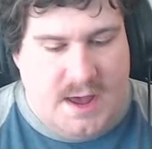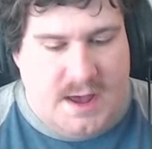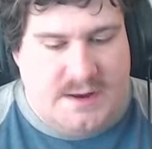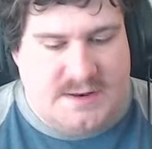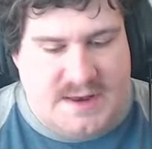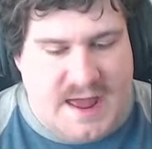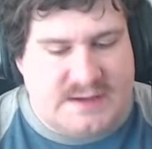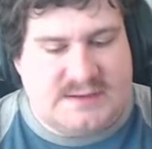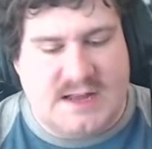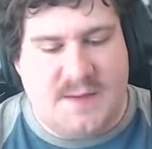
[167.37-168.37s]

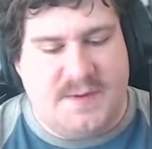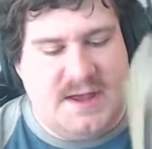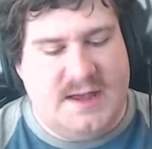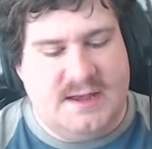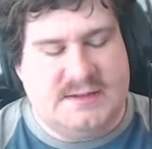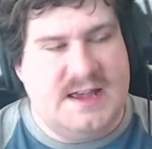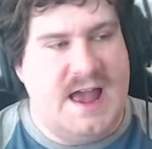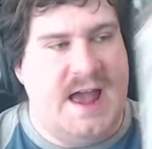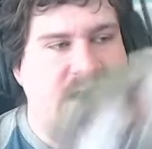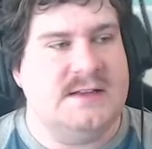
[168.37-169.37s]
Next up is
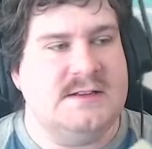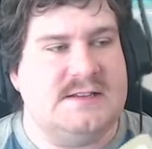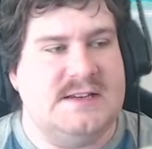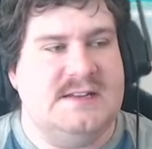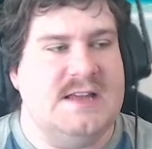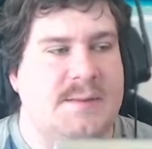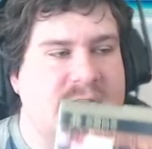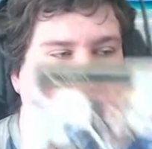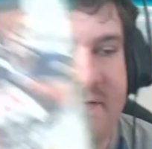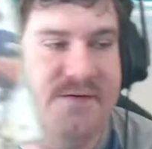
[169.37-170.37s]

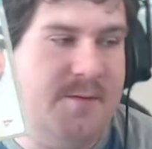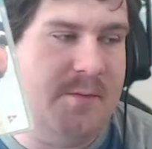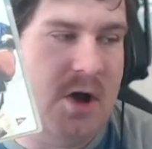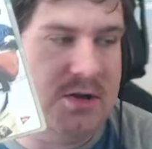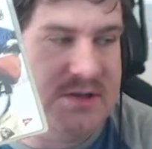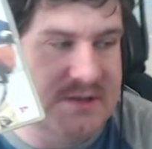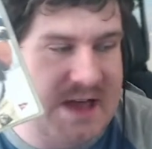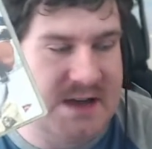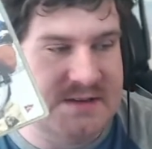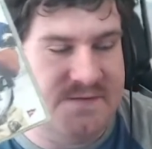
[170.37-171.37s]
NCAA Football
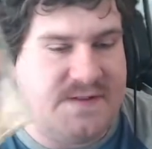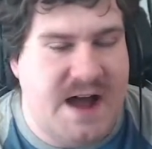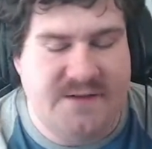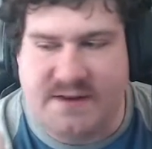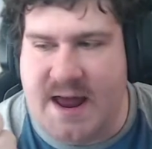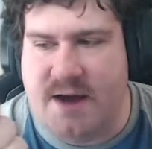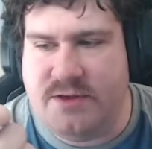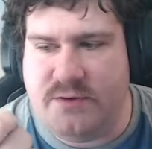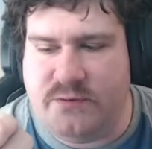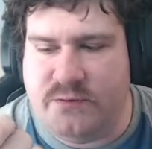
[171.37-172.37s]
2005. Now,
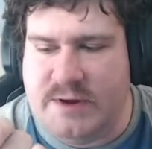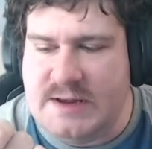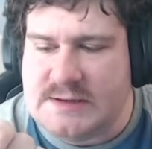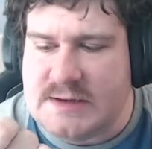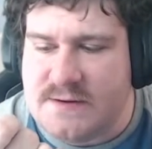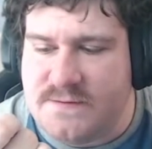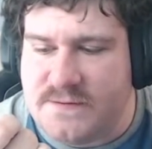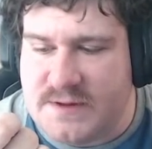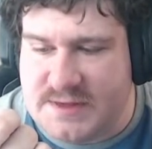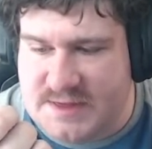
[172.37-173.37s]
the reason
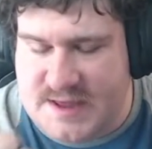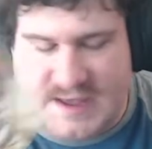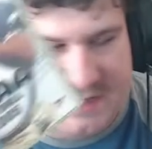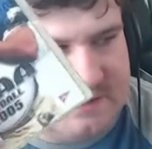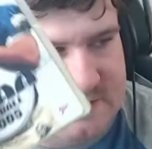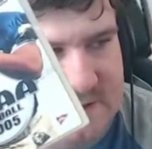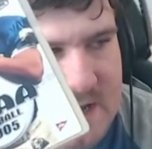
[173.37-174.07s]
for this,